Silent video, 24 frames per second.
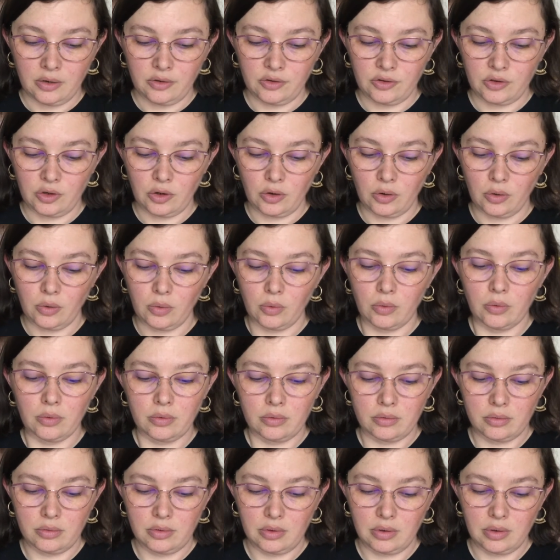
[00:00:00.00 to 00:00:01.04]
So
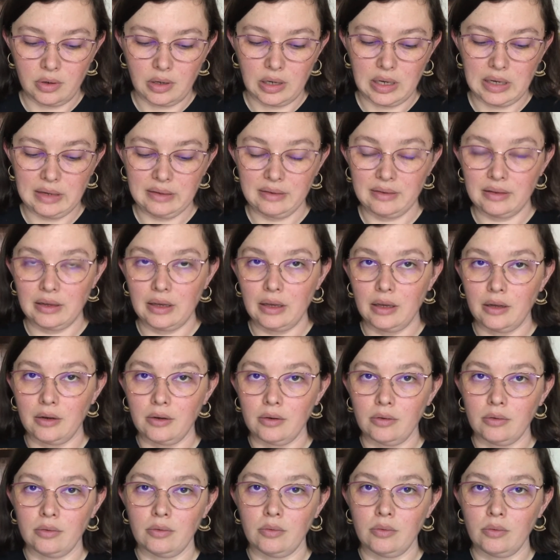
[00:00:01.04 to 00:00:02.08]
I said,
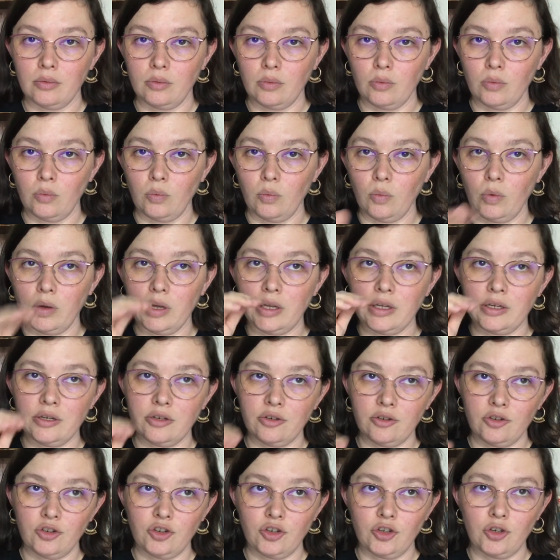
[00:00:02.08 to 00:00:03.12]

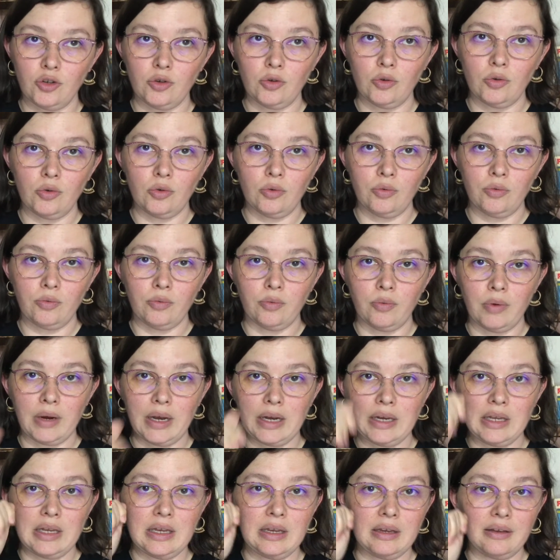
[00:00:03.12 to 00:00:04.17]
1, 2,
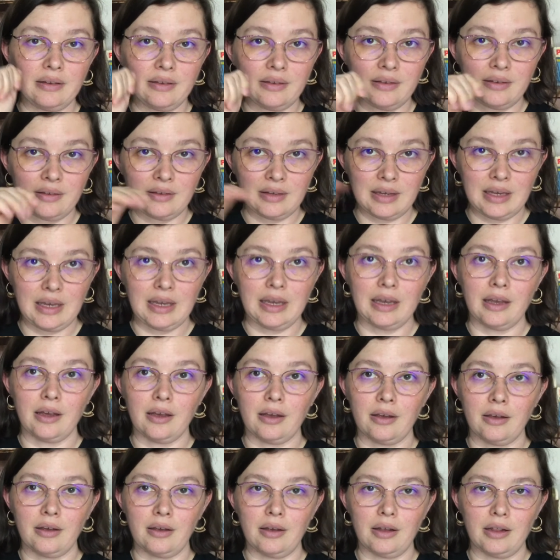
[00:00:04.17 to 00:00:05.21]
ready, sing.
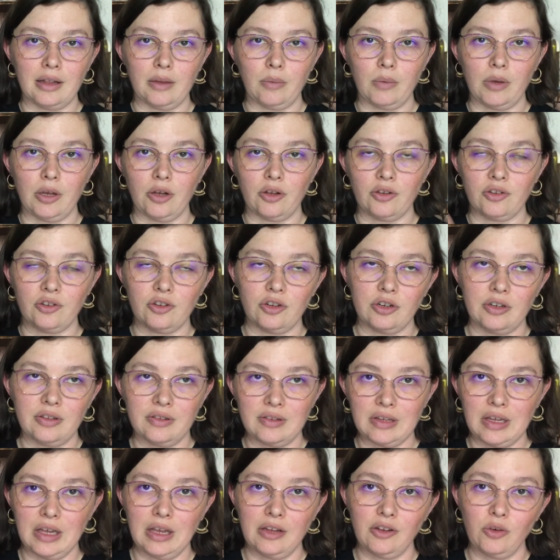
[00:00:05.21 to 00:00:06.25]
And then we all started
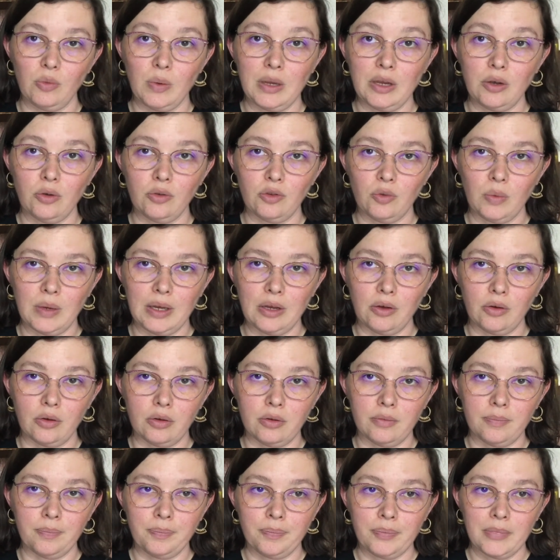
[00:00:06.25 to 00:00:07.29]
singing Twinkle Twinkle.